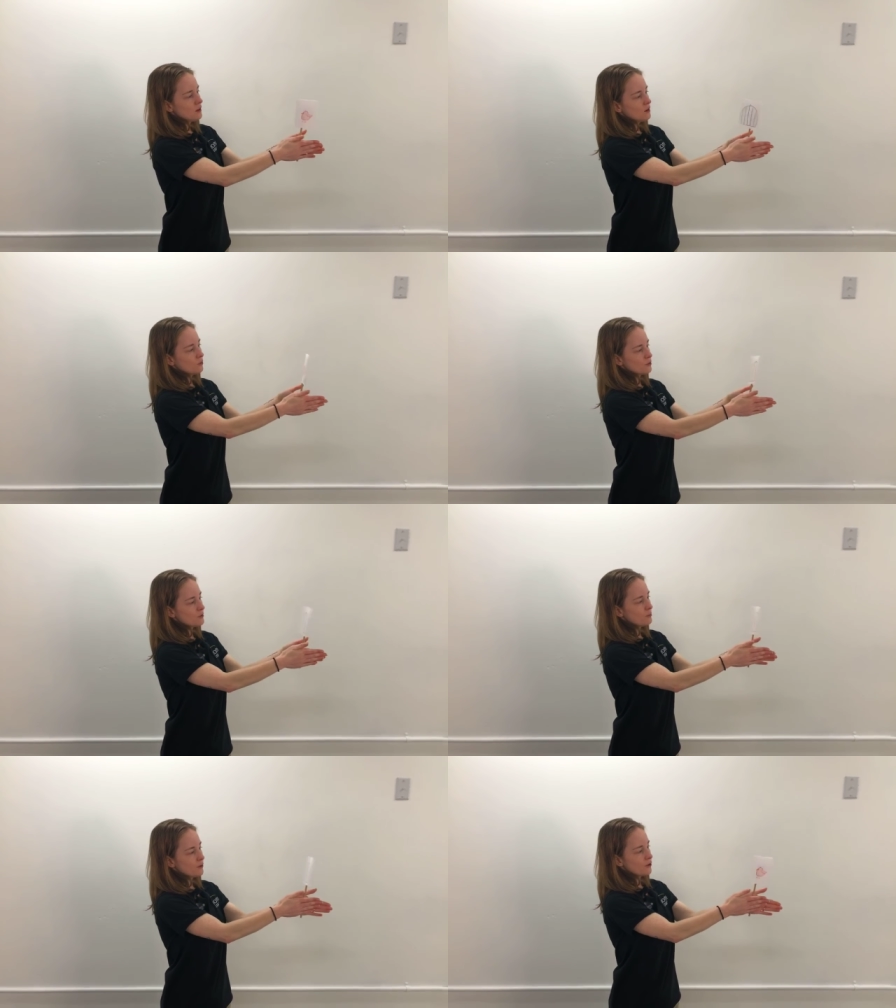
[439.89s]
where the
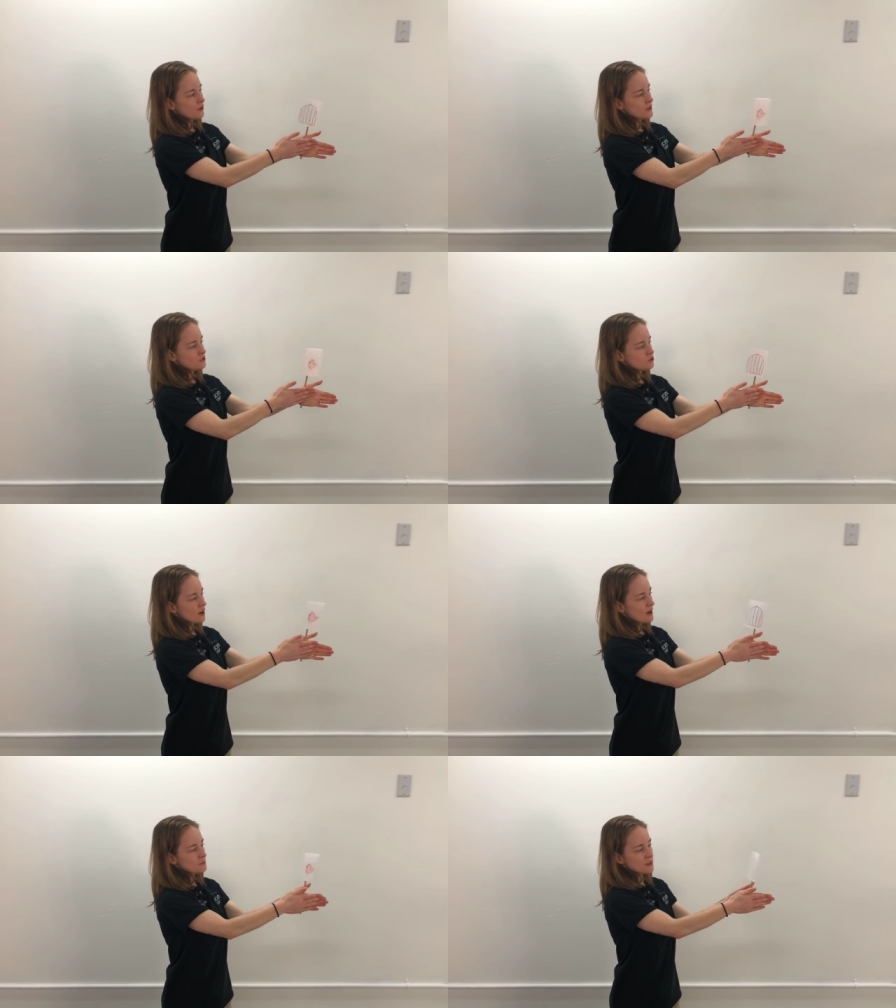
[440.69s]
bird is
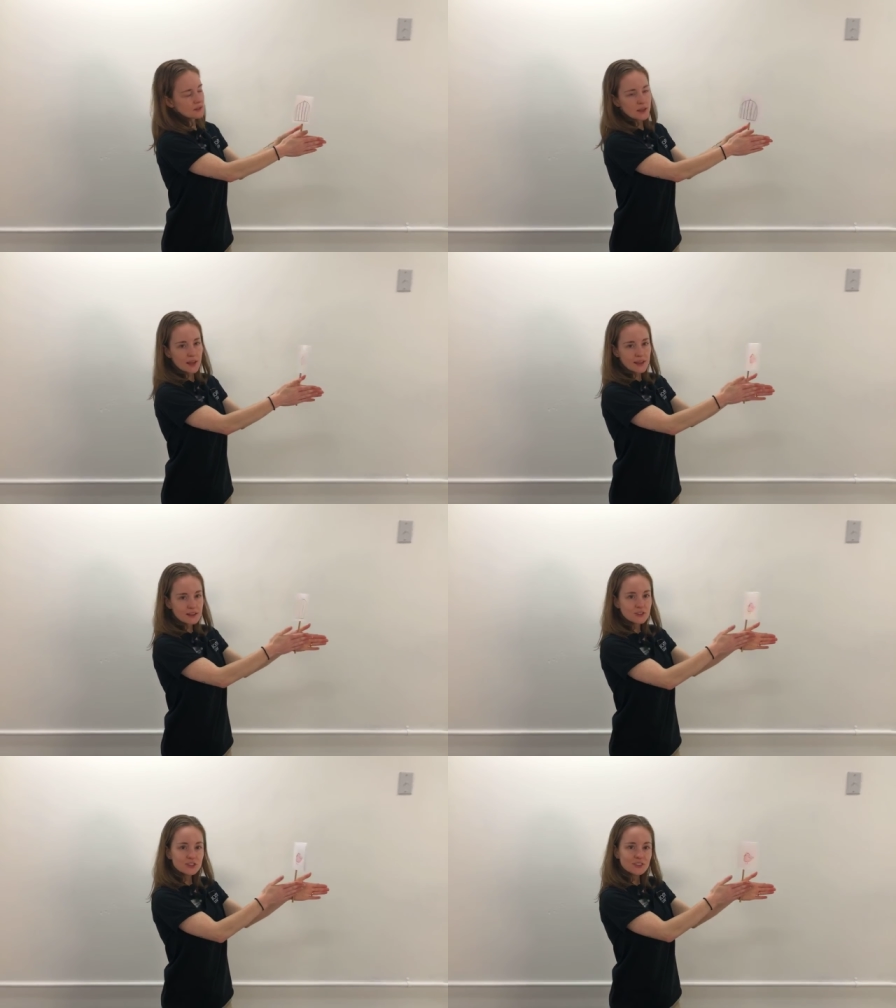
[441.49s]
trapped in the
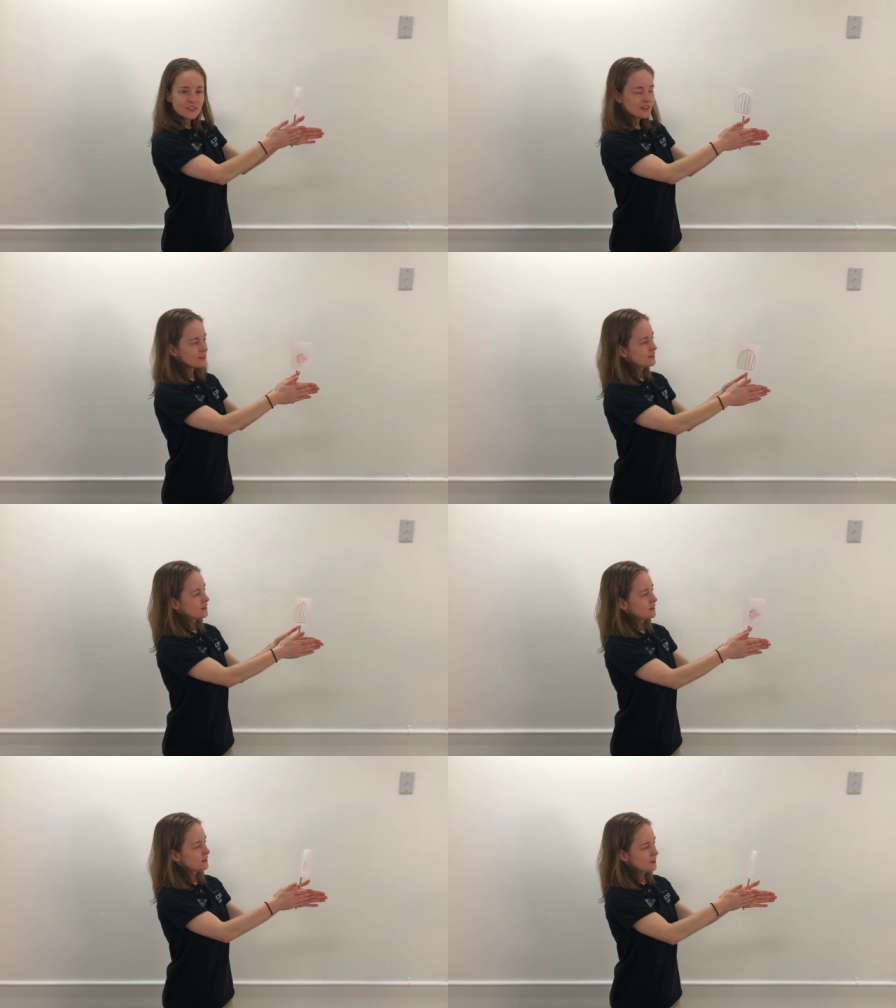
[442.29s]
cage.
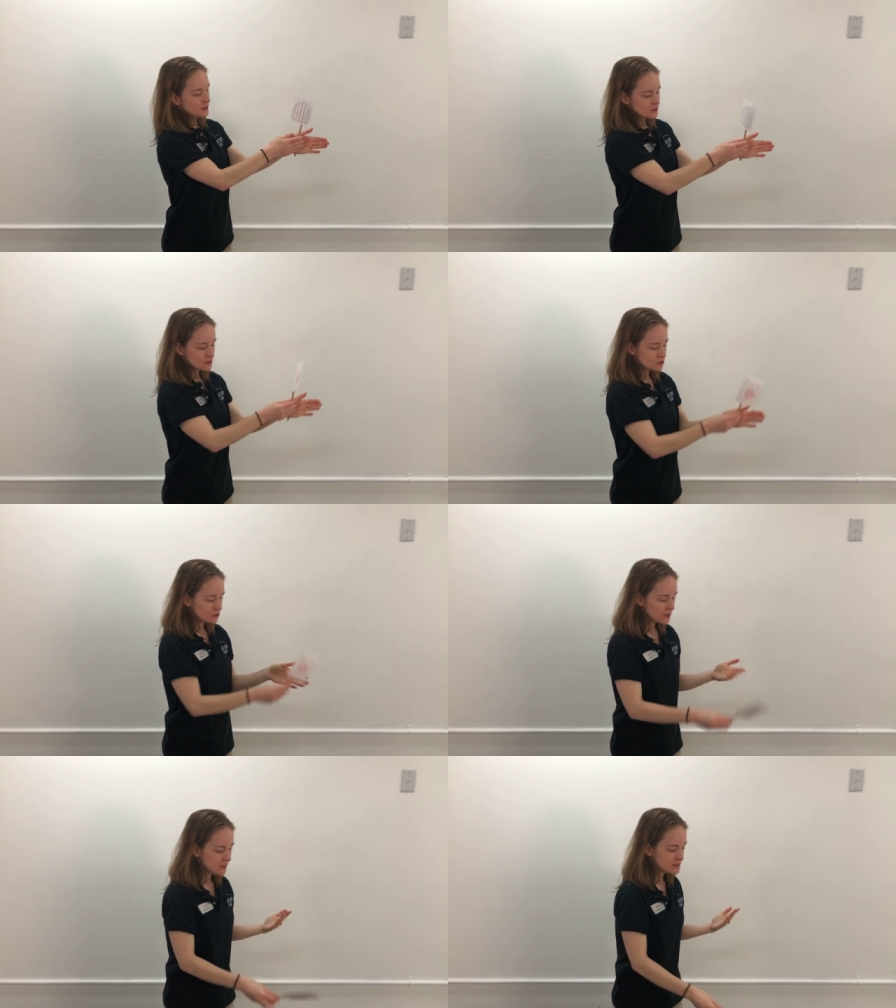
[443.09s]
So it's
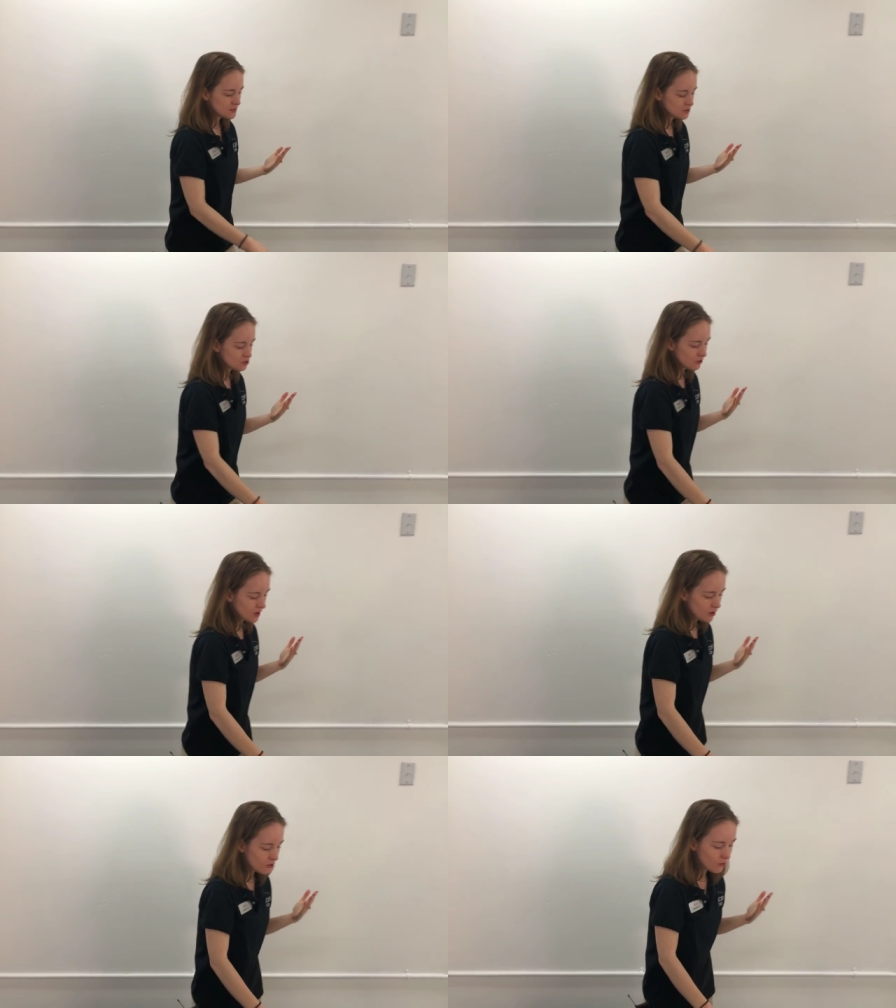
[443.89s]
really easy to do at
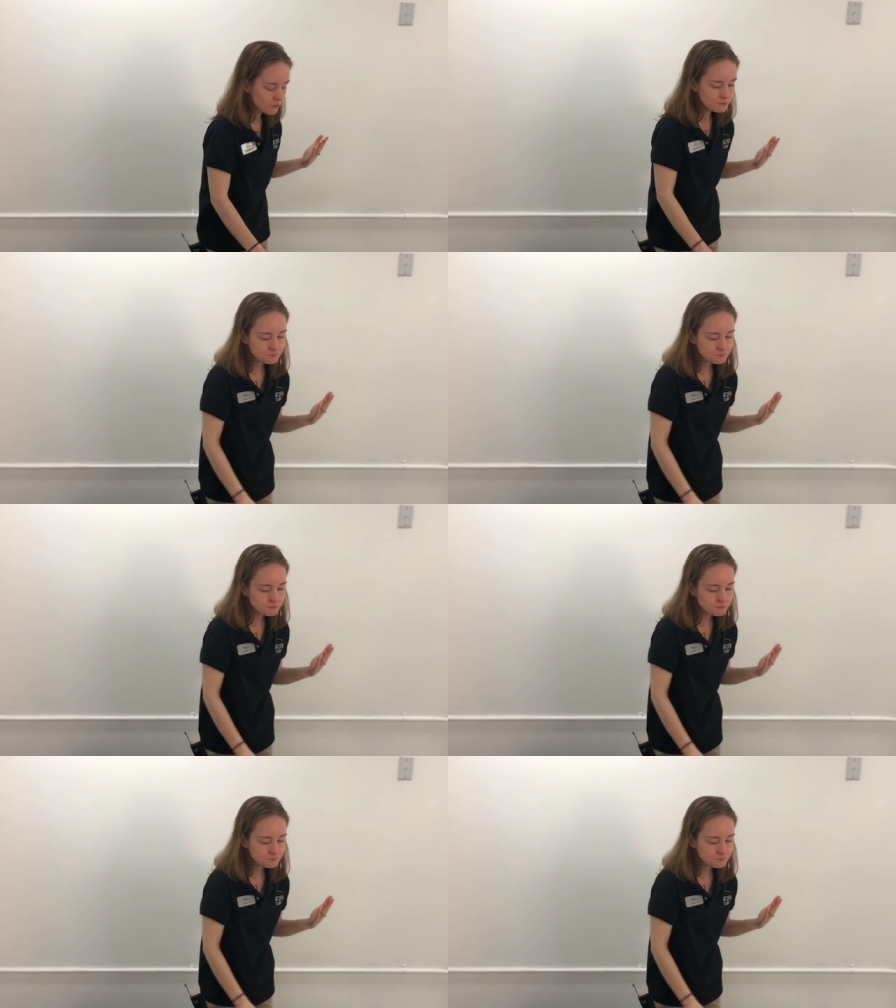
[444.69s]
home.